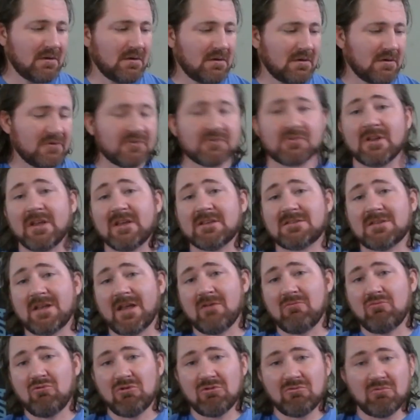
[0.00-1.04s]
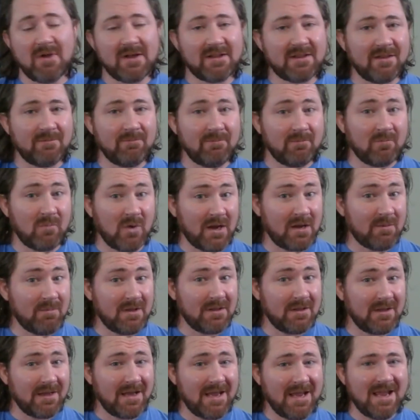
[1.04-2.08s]
So yes, I would
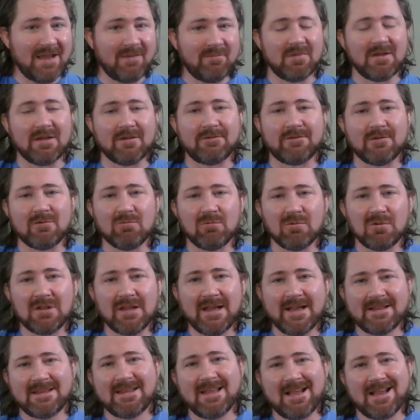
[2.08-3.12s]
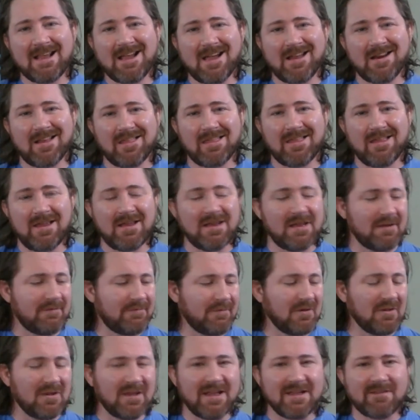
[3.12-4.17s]
recommend the game if you like that kind of thing. If
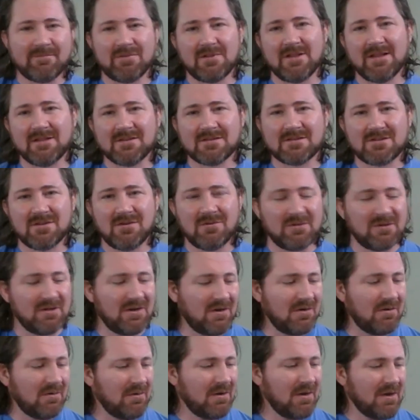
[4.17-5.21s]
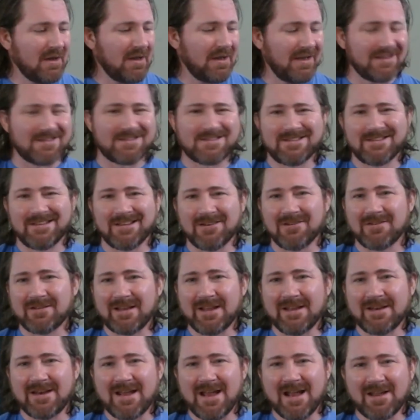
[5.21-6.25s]
you like playing solo, it's
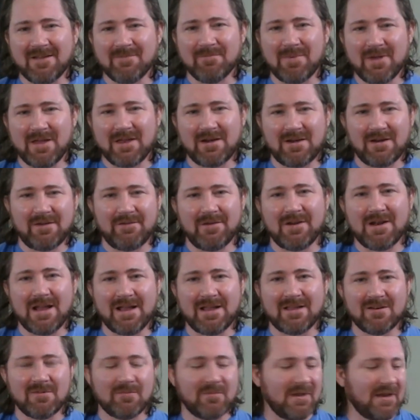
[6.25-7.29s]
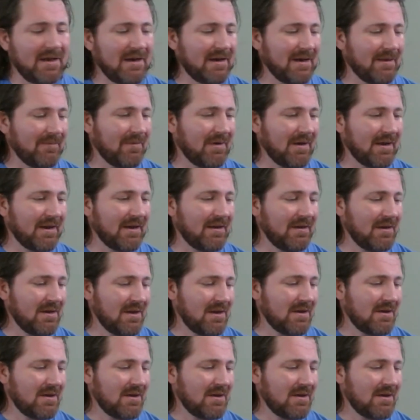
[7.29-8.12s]
again not competitive. You're not going to beat anybody.